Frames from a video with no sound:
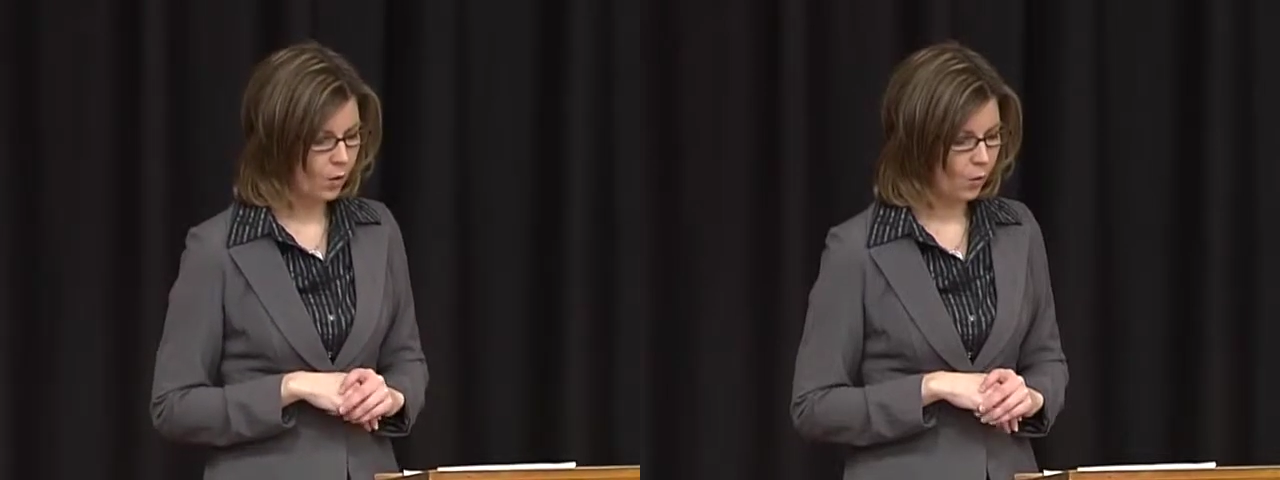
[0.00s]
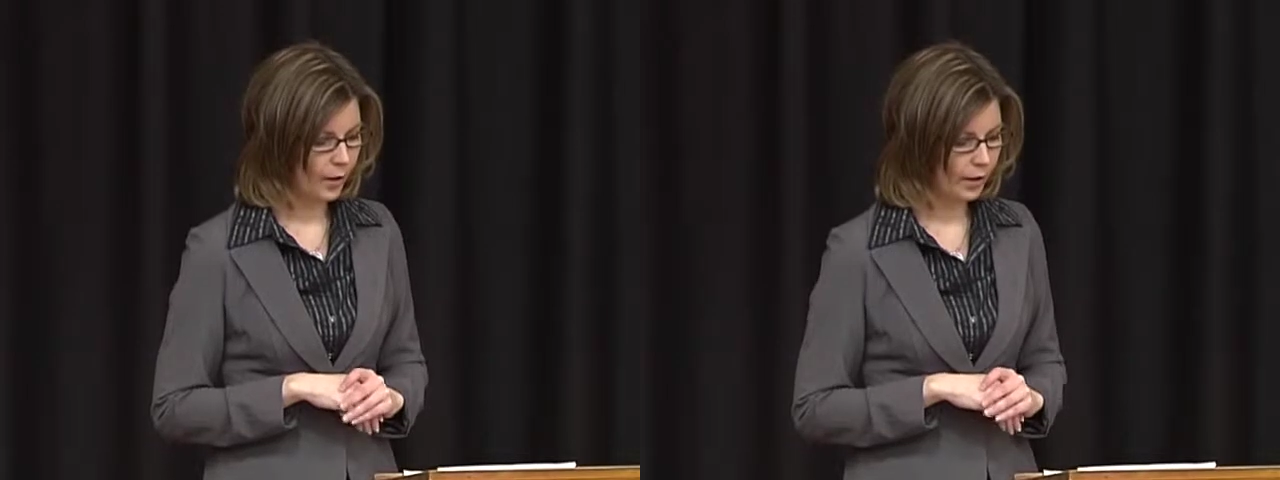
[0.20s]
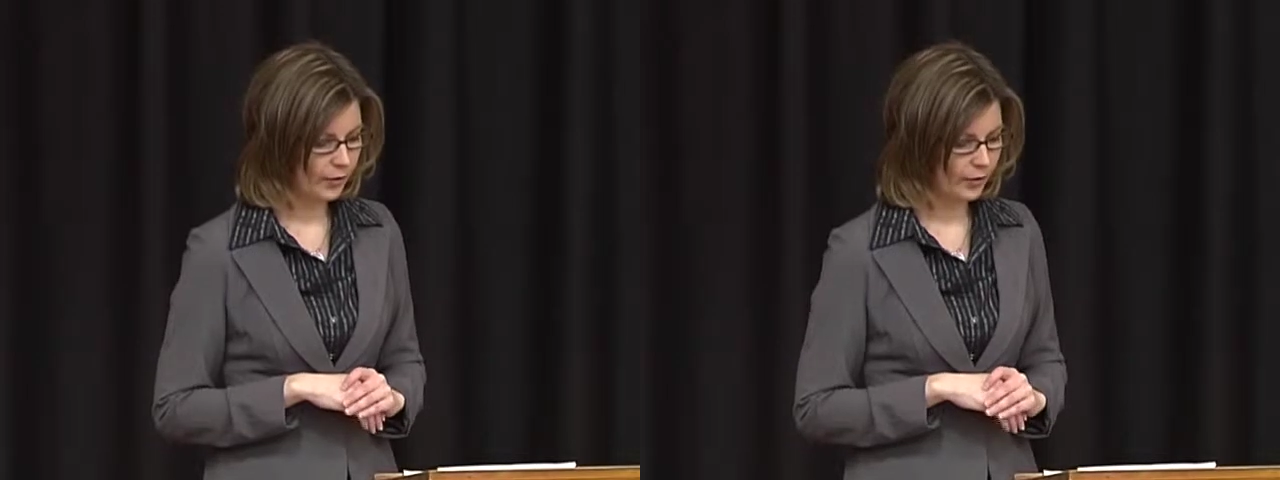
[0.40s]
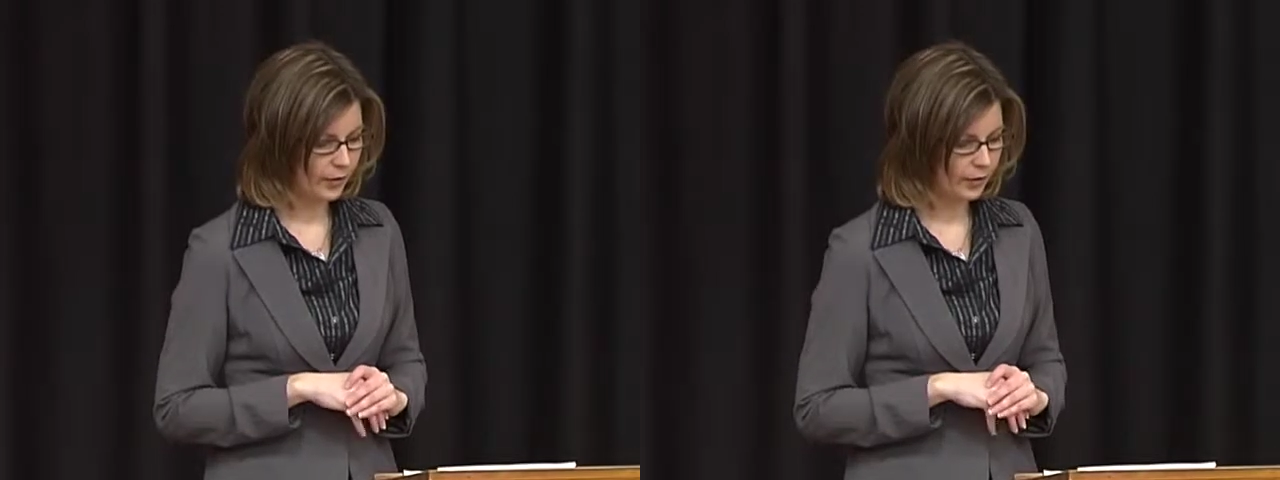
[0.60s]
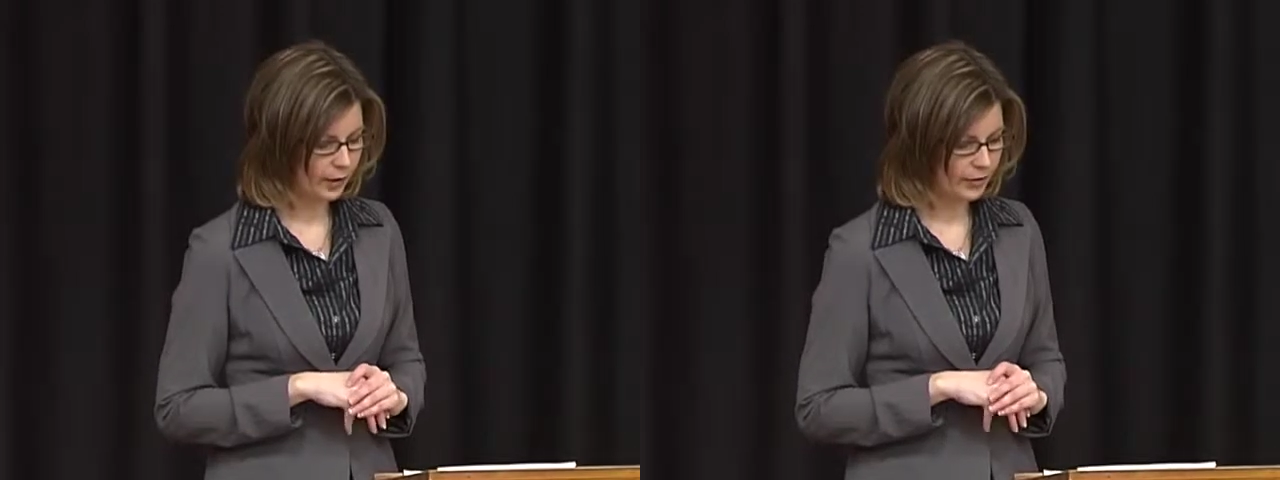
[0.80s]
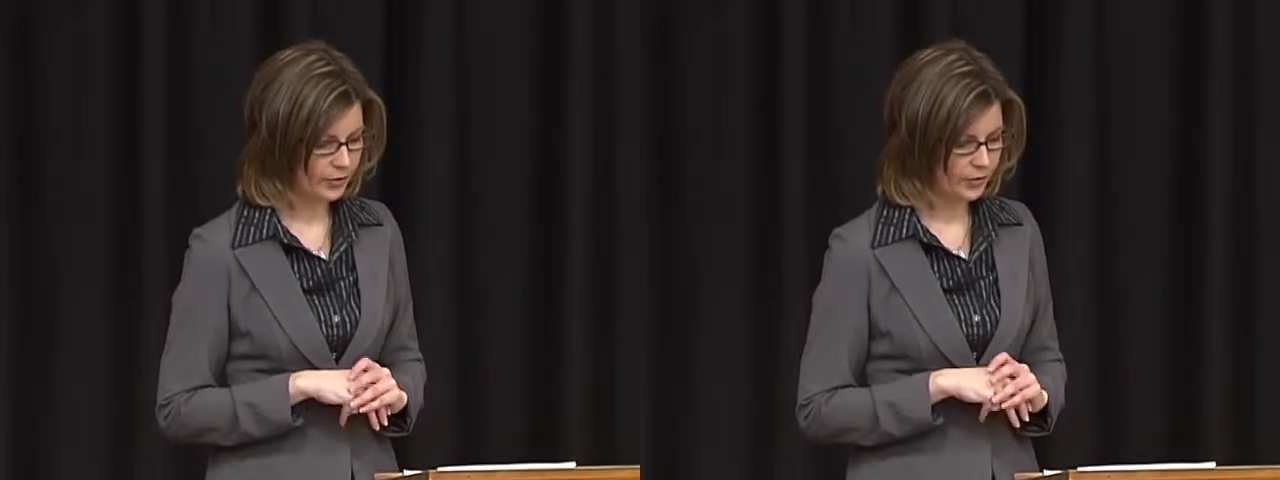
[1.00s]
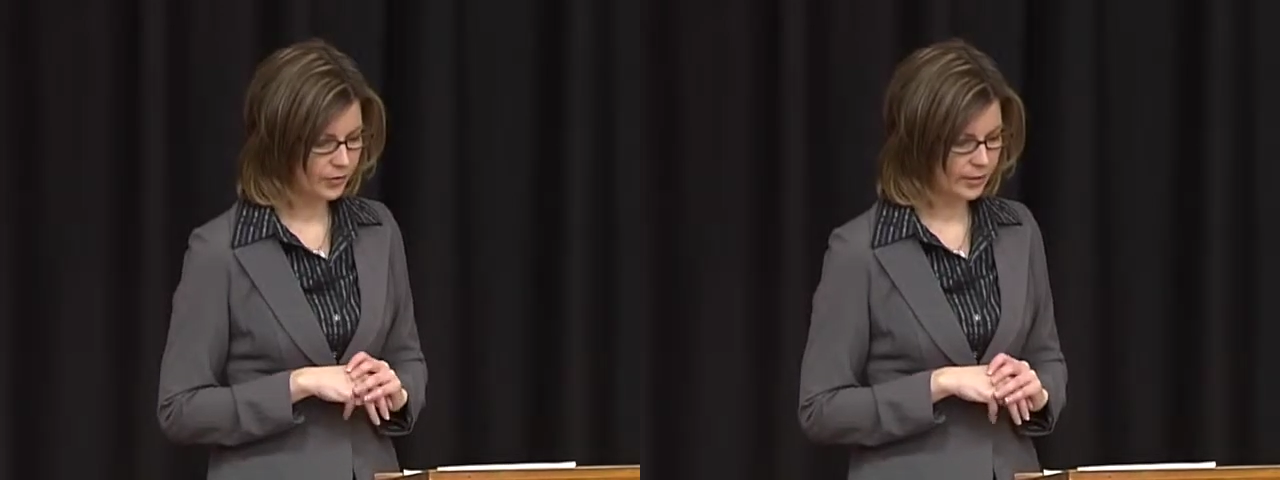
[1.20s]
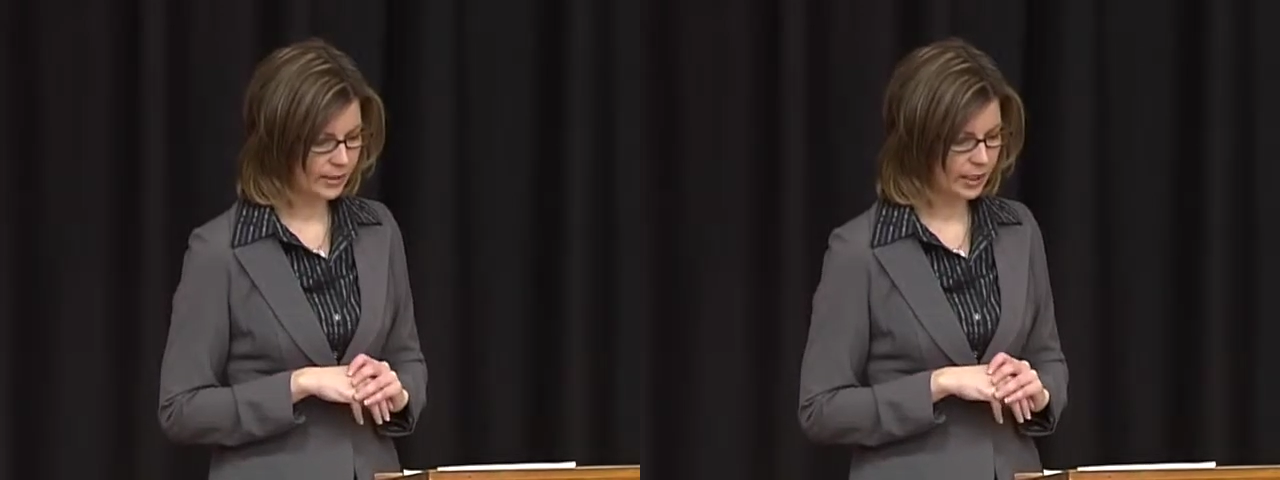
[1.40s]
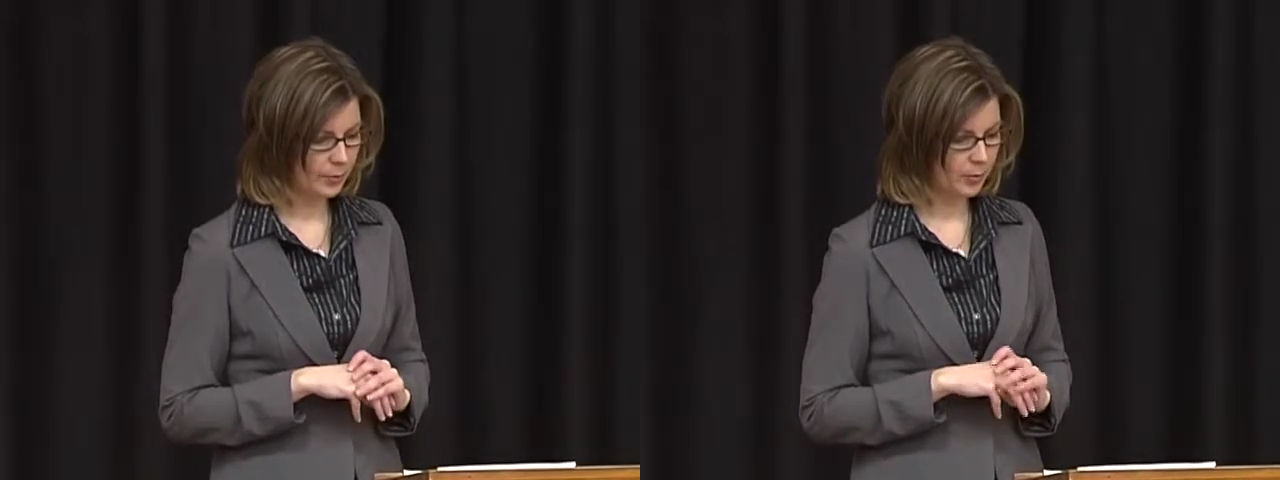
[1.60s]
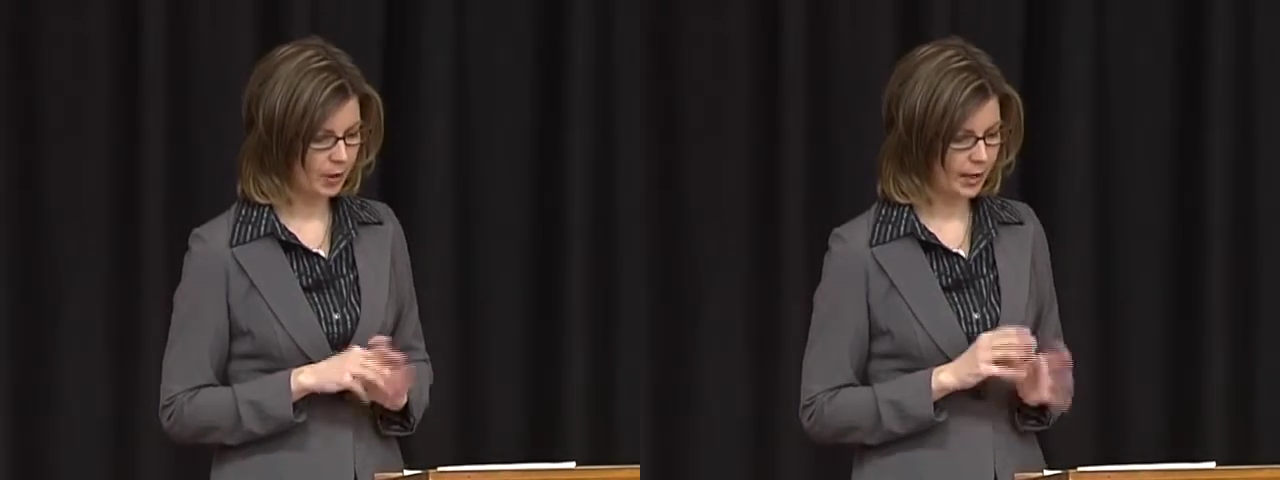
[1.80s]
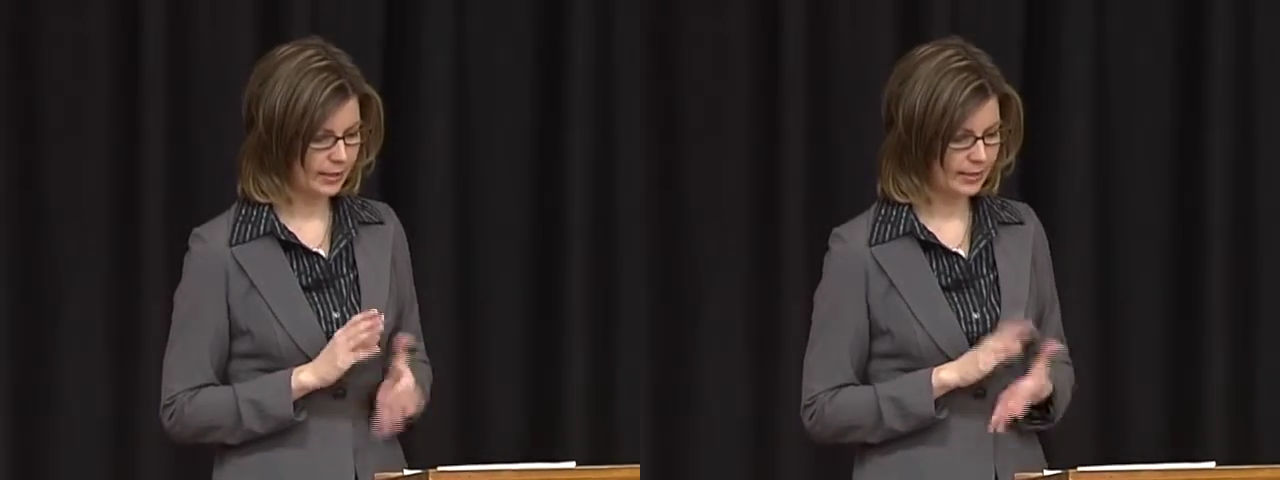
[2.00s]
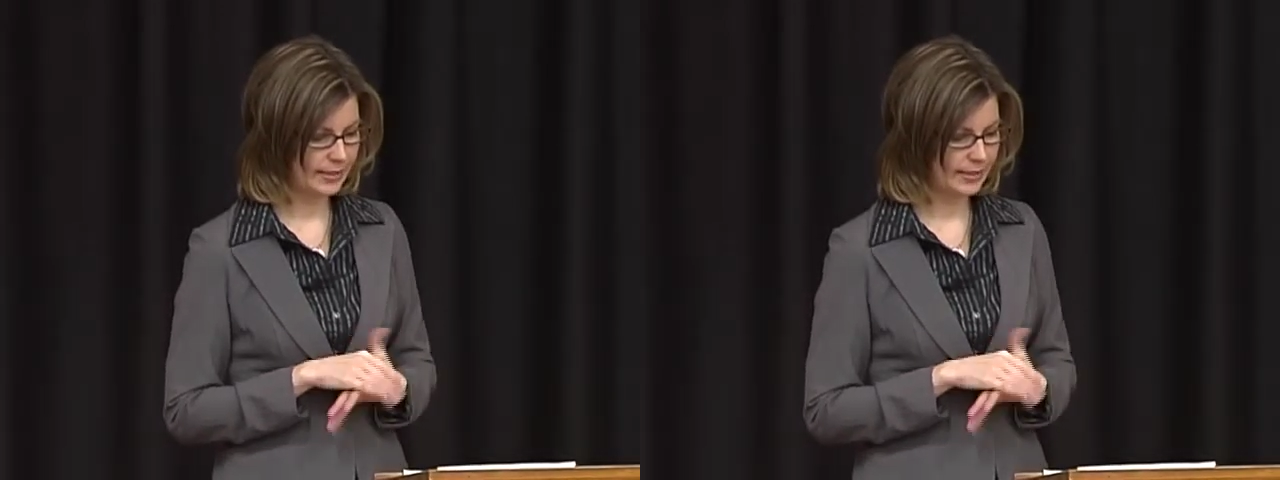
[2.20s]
One other thing that students need to keep in mind is